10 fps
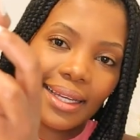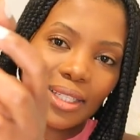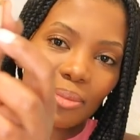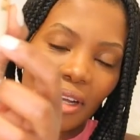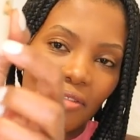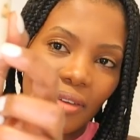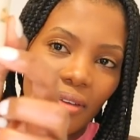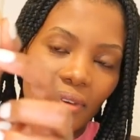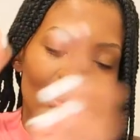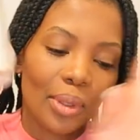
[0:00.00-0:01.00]
is my
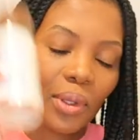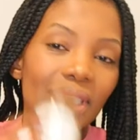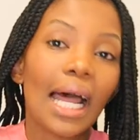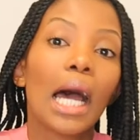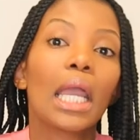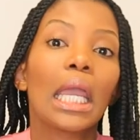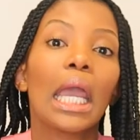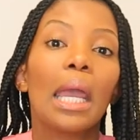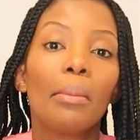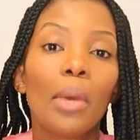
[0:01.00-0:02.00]
favorite because i
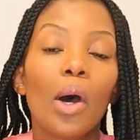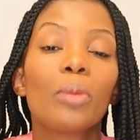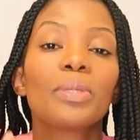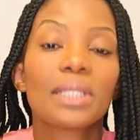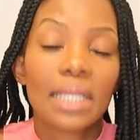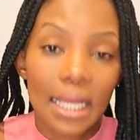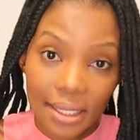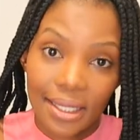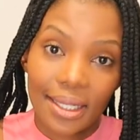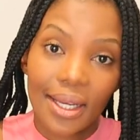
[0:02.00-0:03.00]
am
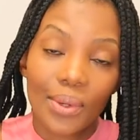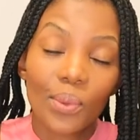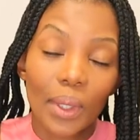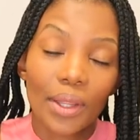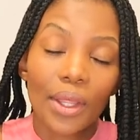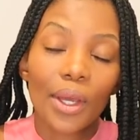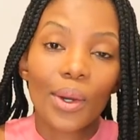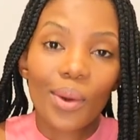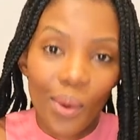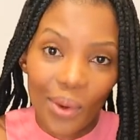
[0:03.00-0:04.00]
obsessed with
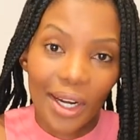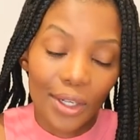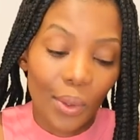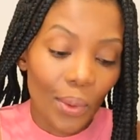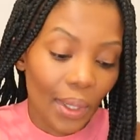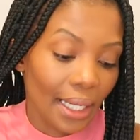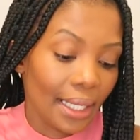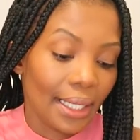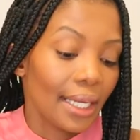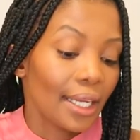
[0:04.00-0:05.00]
coconut oil.
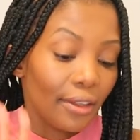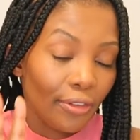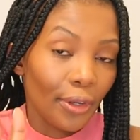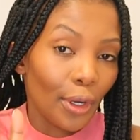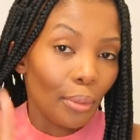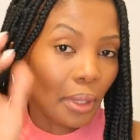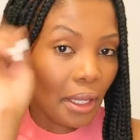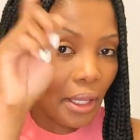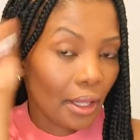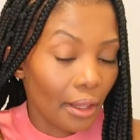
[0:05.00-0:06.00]
If you know
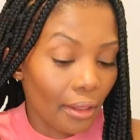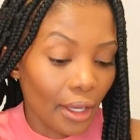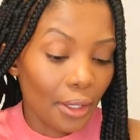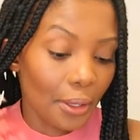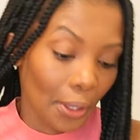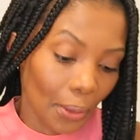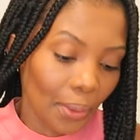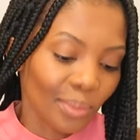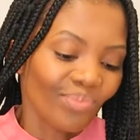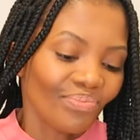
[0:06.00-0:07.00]
me, then you know.
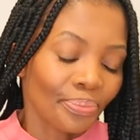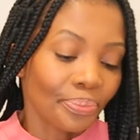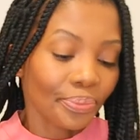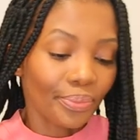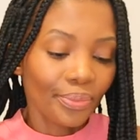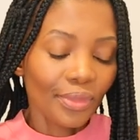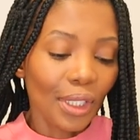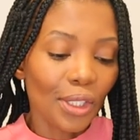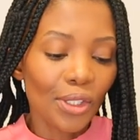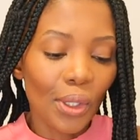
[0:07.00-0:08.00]

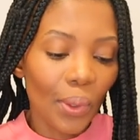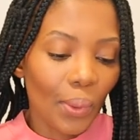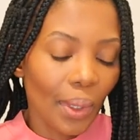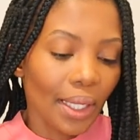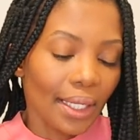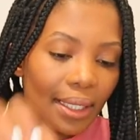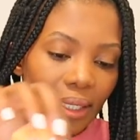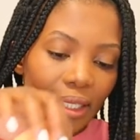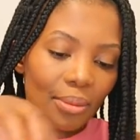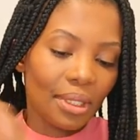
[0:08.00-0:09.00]
So
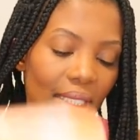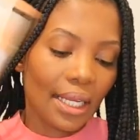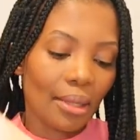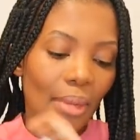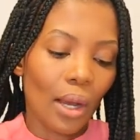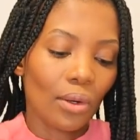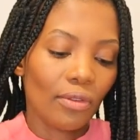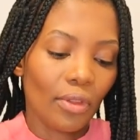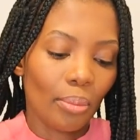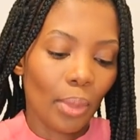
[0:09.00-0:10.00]
let me take them out
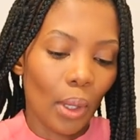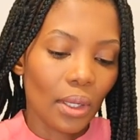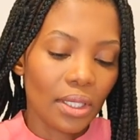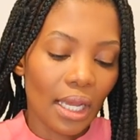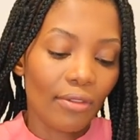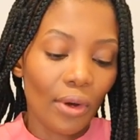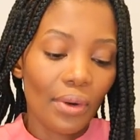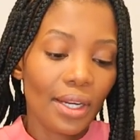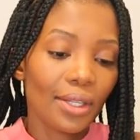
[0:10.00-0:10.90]
of the box. I've already